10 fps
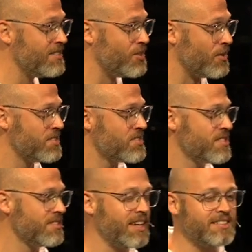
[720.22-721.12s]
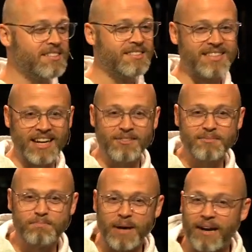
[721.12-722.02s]
on doors and they'd
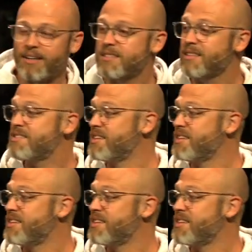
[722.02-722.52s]
tell parents,